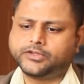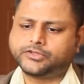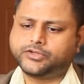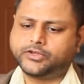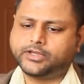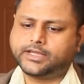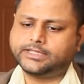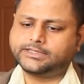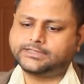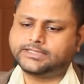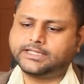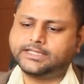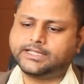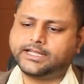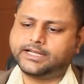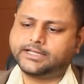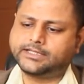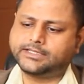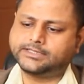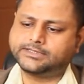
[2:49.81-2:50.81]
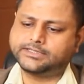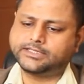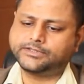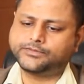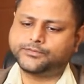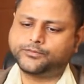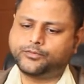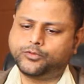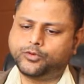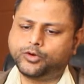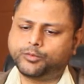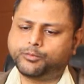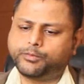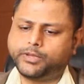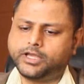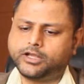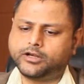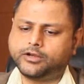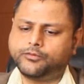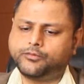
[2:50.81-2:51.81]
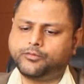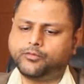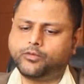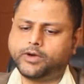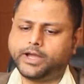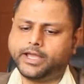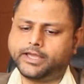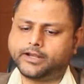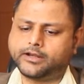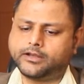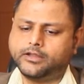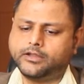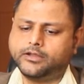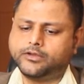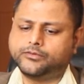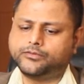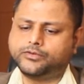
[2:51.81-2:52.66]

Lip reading: So you can see that this is 4 pair of wire